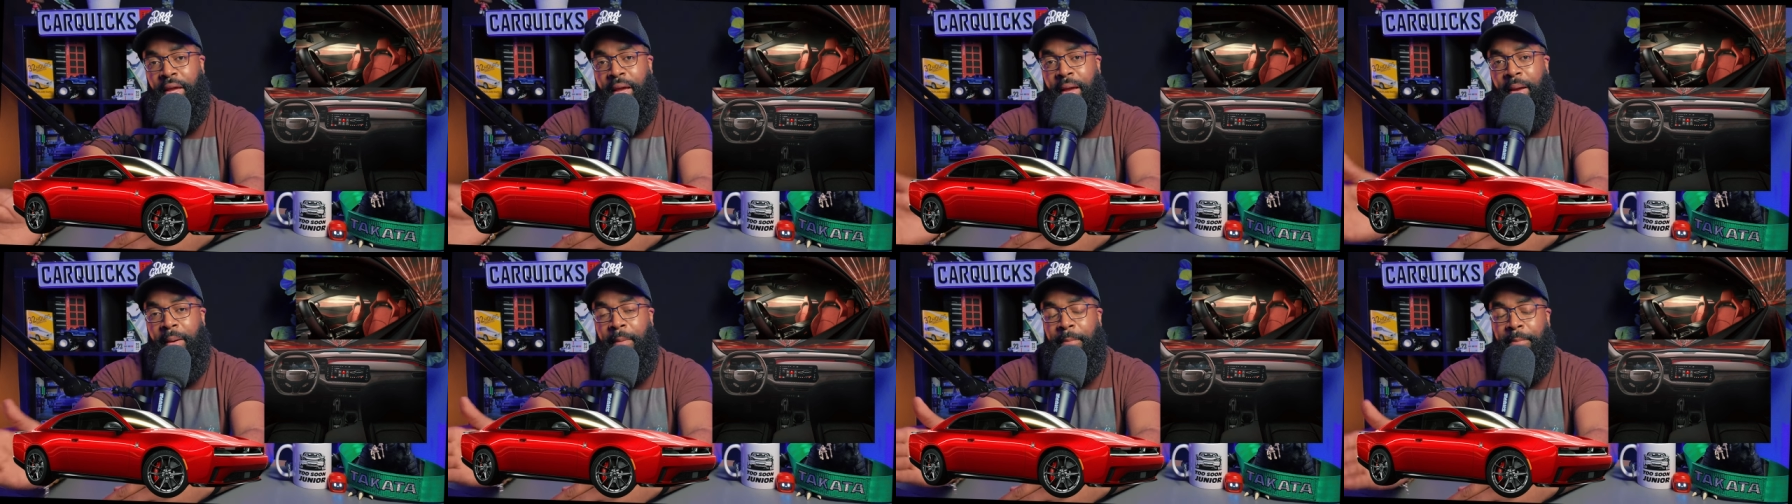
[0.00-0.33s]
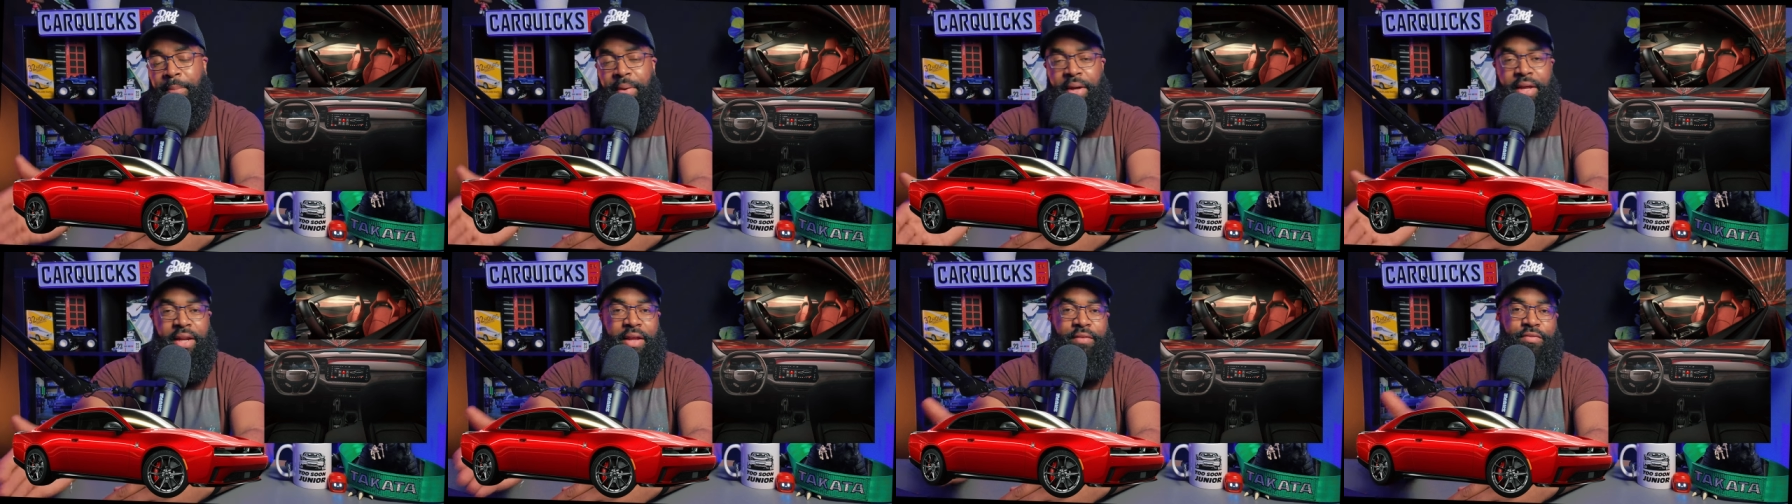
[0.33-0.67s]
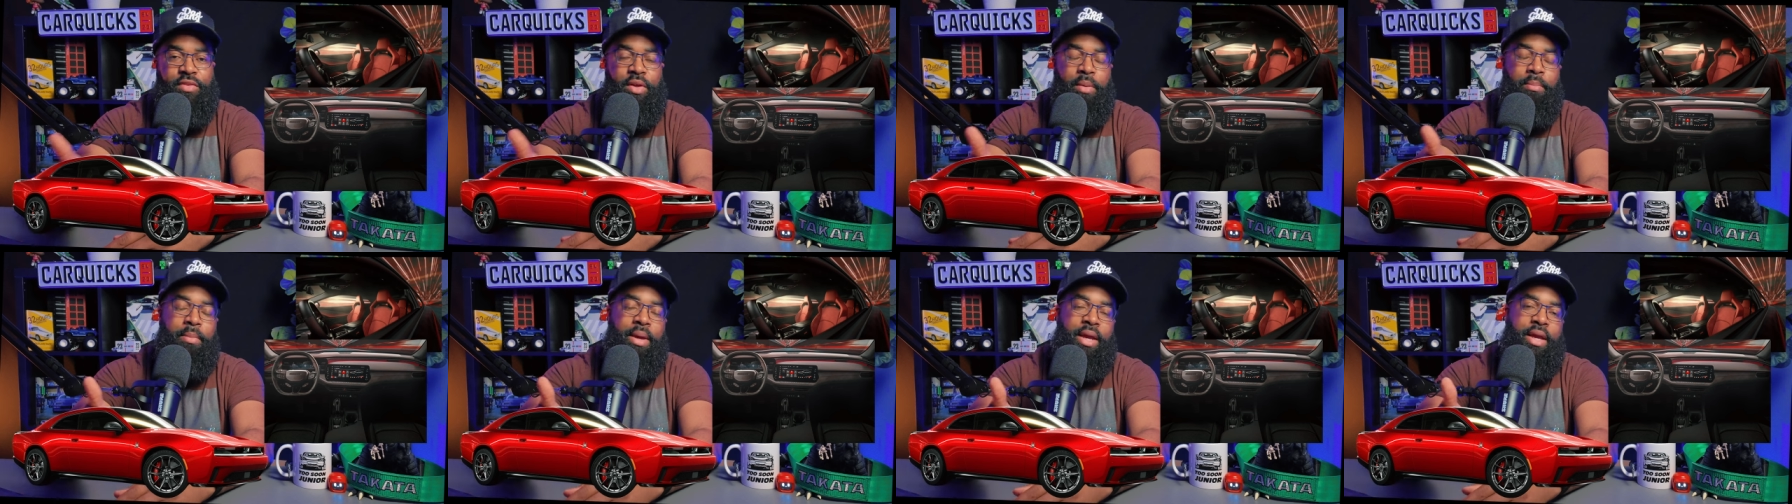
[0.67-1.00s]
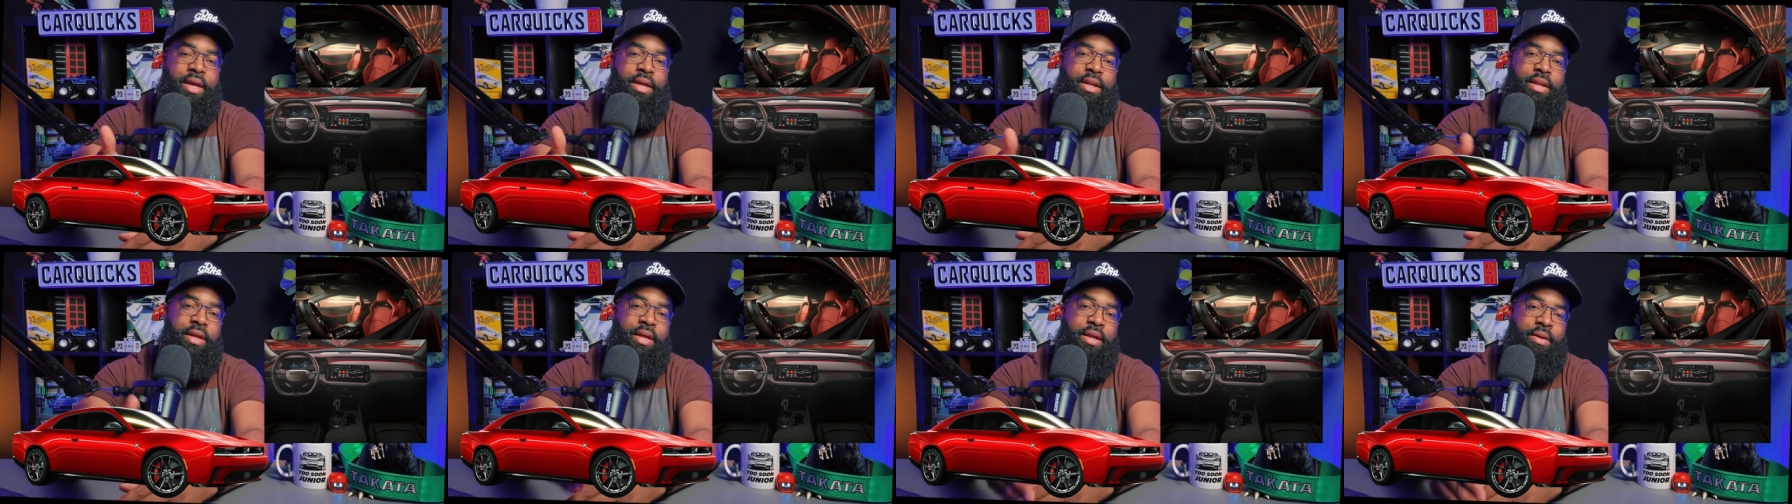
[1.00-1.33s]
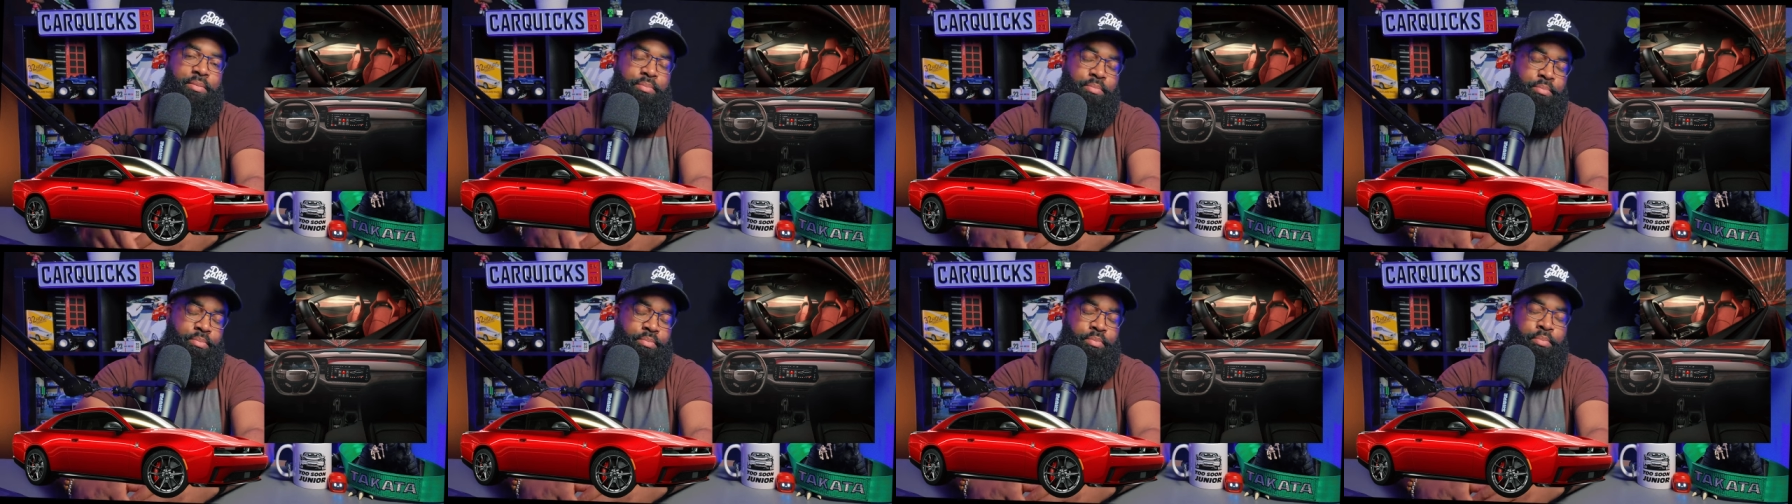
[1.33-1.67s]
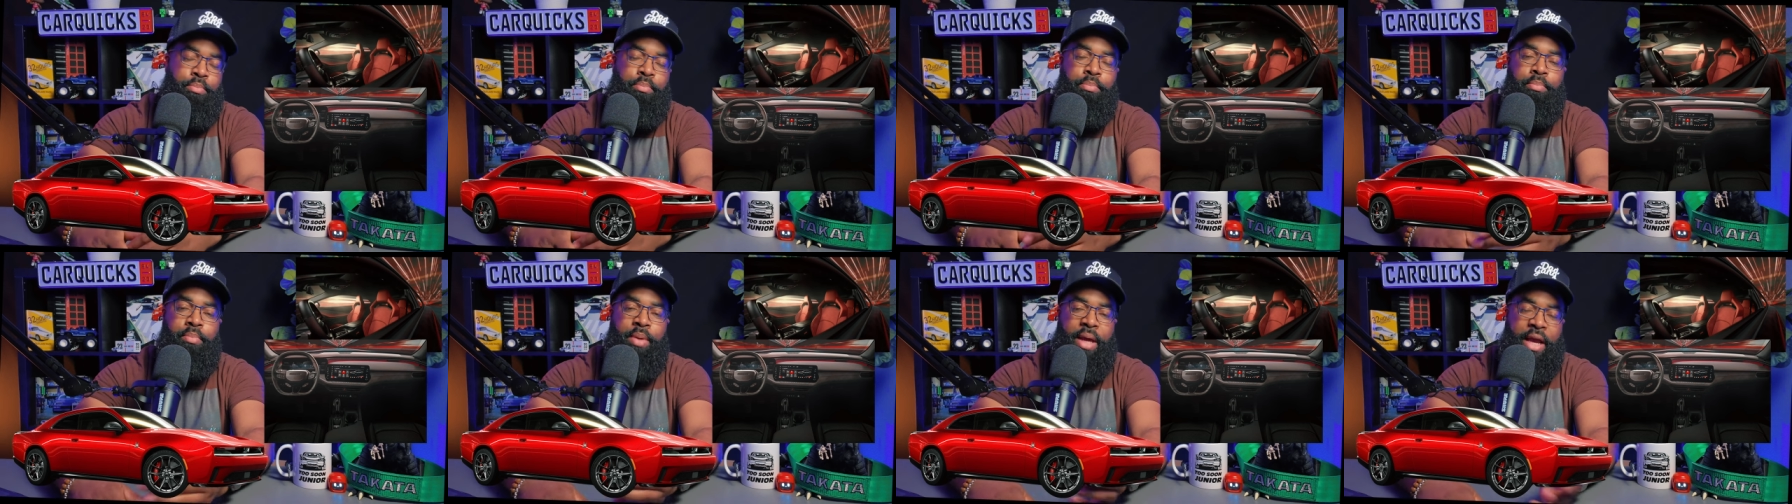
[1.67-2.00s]
But if they're making a
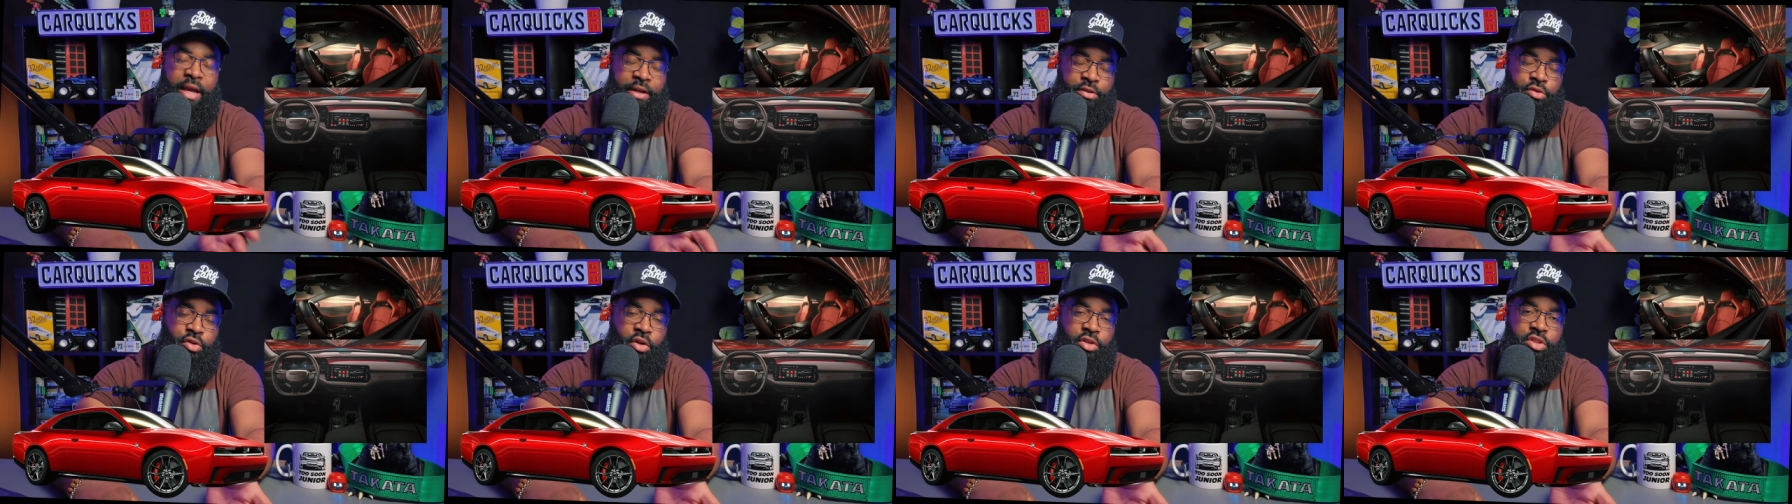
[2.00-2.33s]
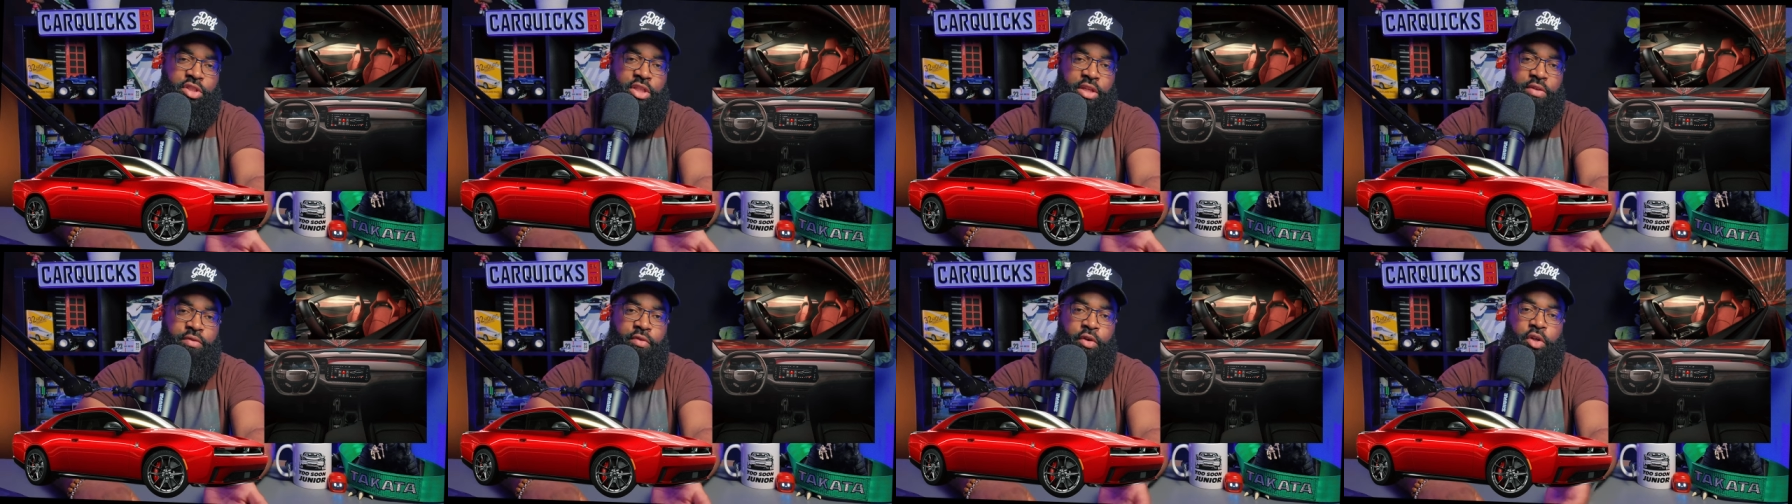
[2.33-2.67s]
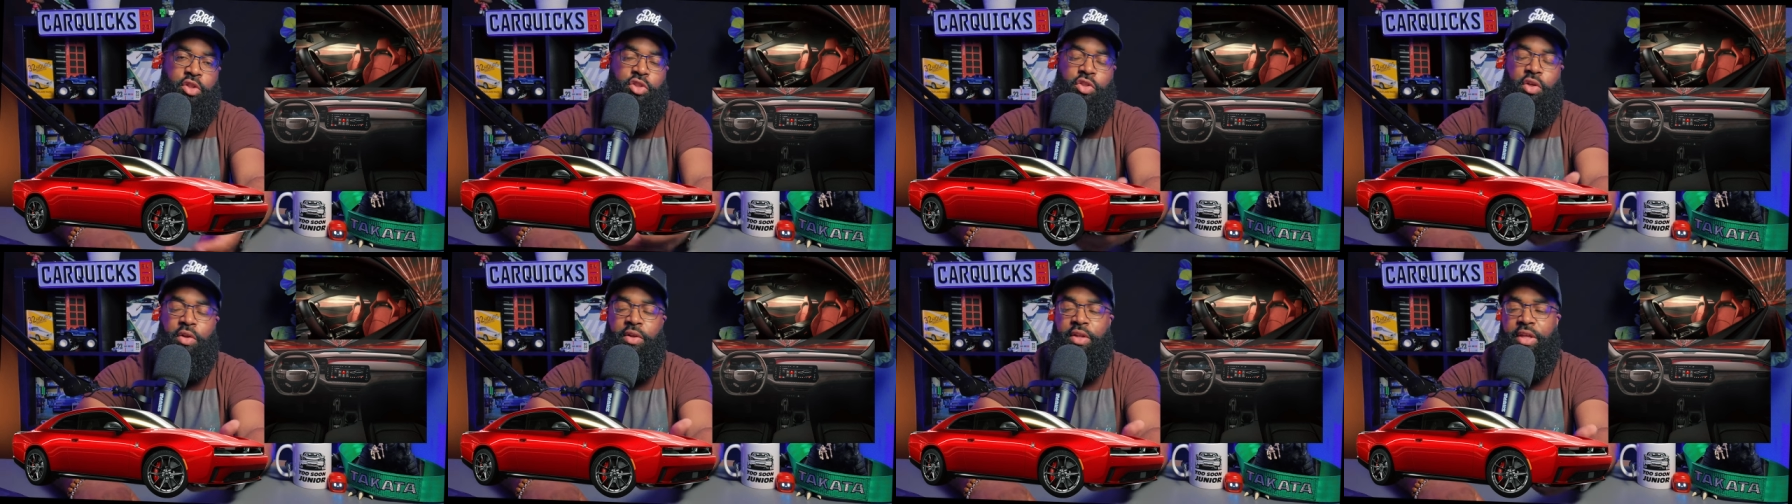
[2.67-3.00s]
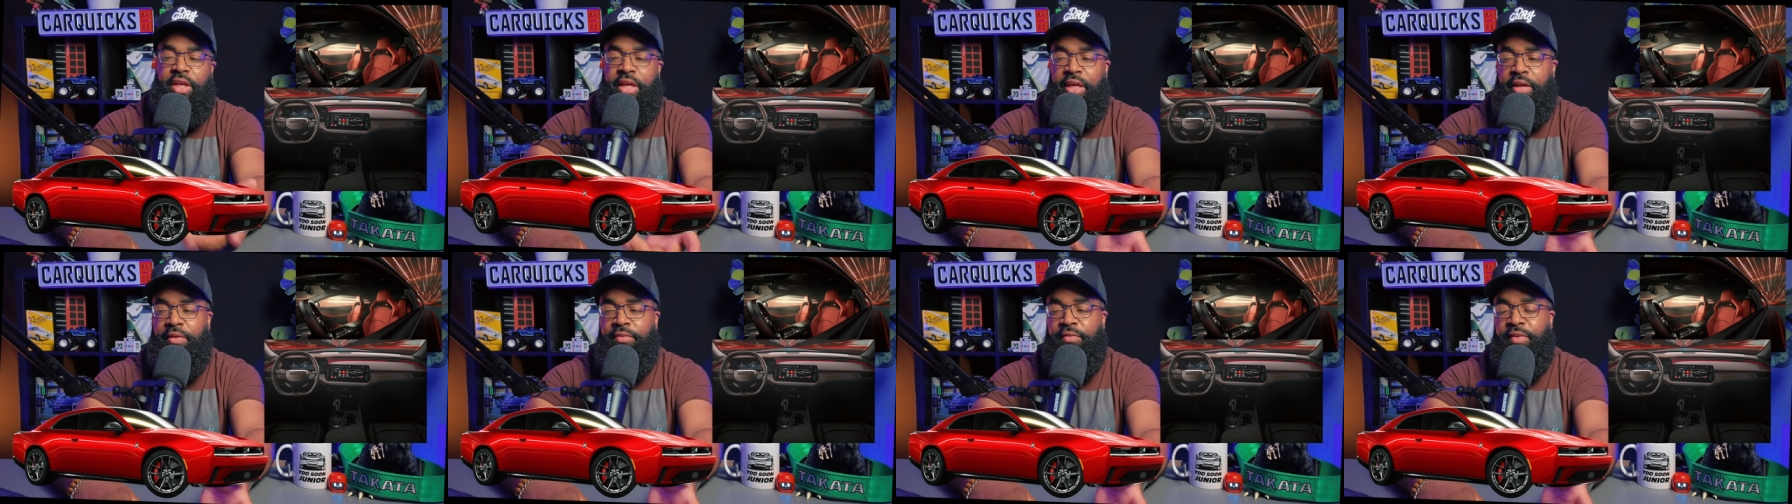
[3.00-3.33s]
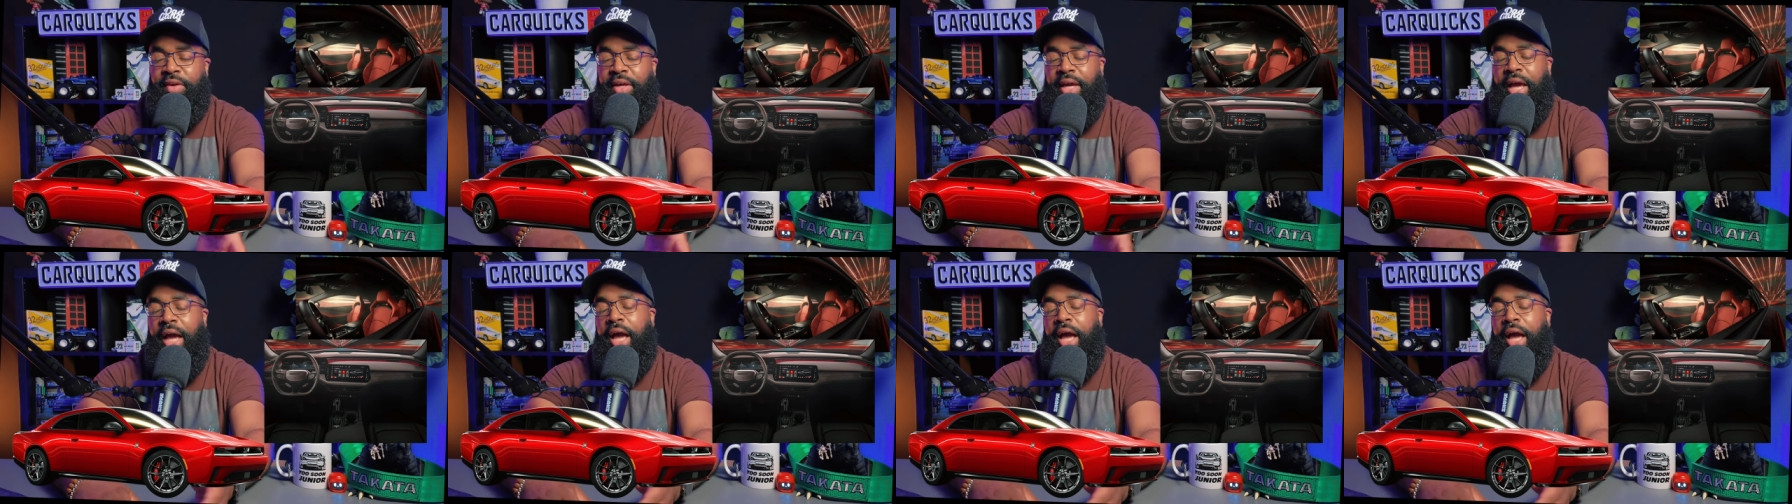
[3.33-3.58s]
S R T version on the E V,